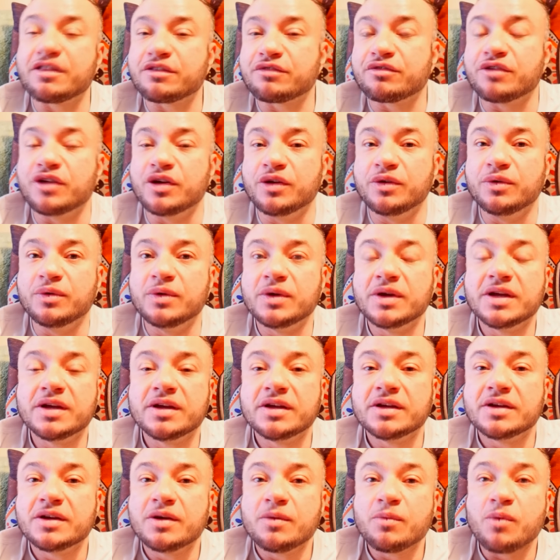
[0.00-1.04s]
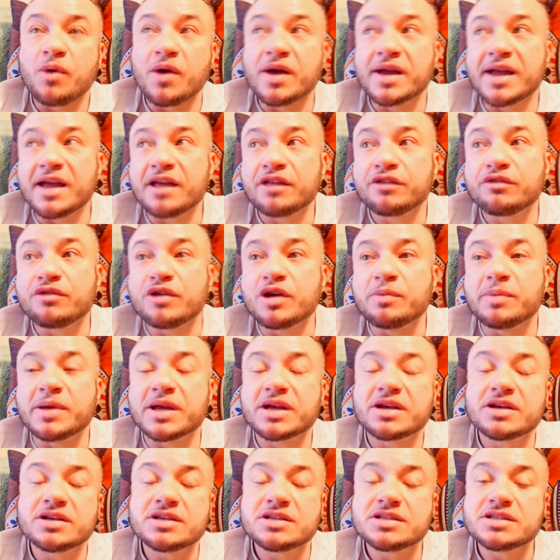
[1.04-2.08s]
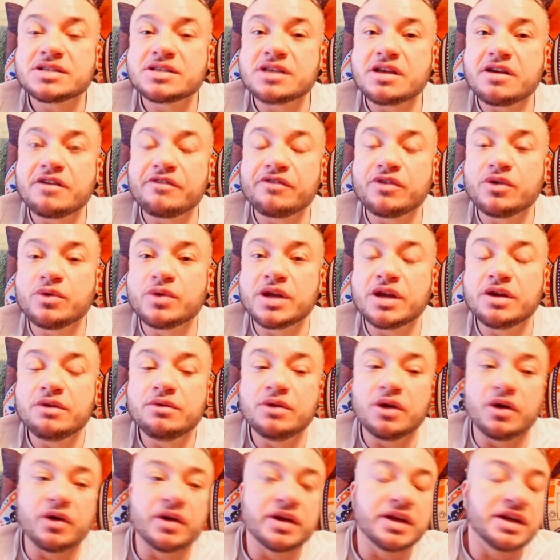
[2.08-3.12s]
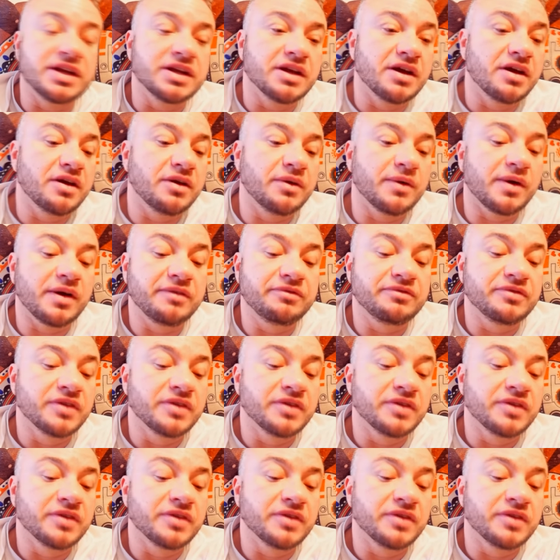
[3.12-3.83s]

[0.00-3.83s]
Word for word: through what I get through because of all you lot, you know.